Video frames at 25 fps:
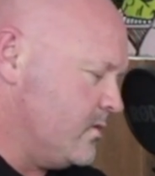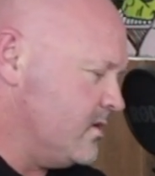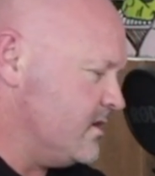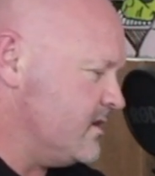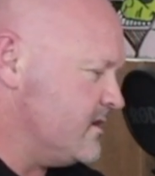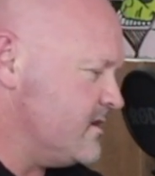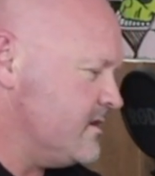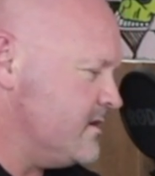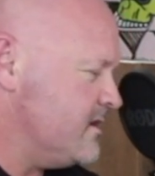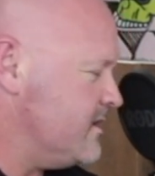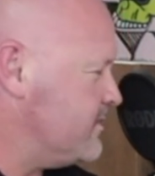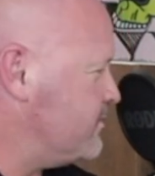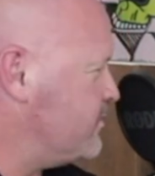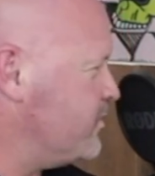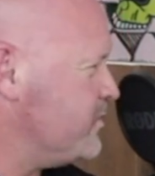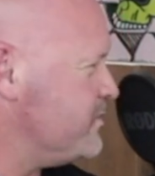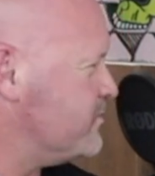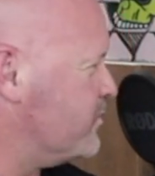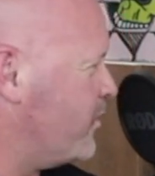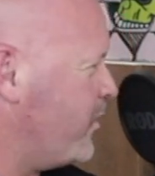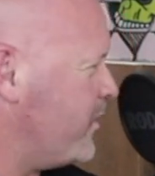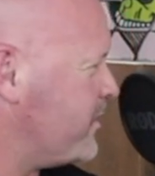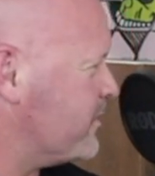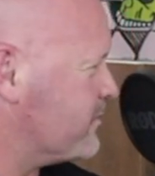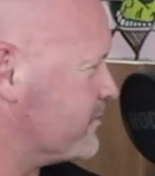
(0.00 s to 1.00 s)
Well, you
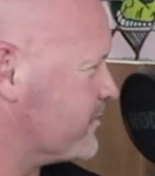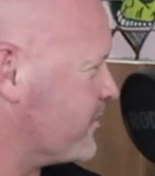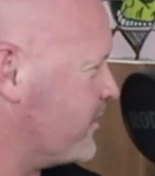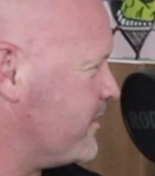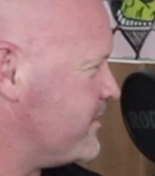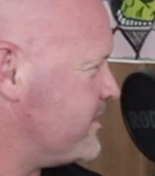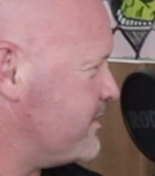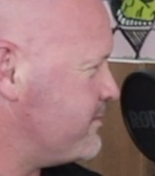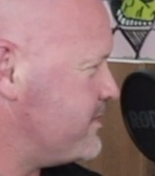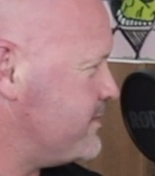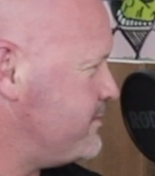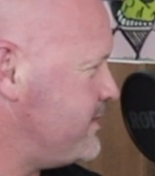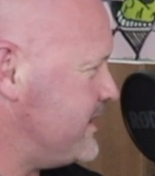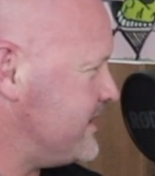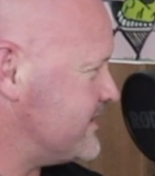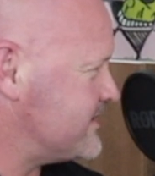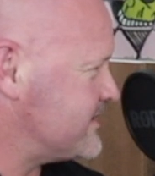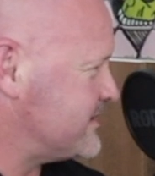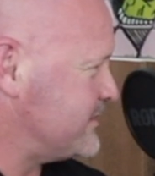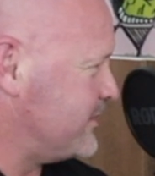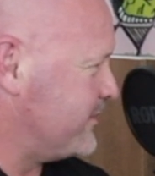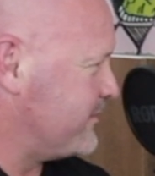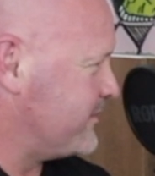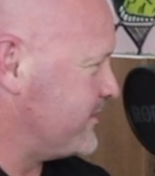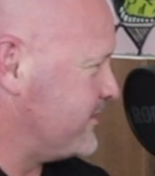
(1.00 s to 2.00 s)
wouldn't want it, right? They'd be
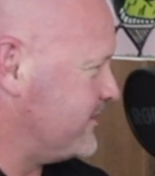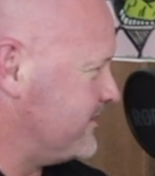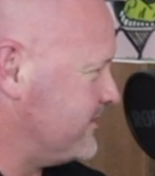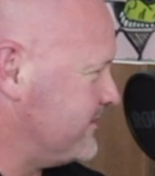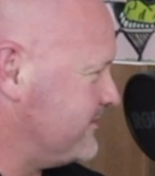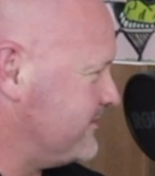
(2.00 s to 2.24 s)
bouncing off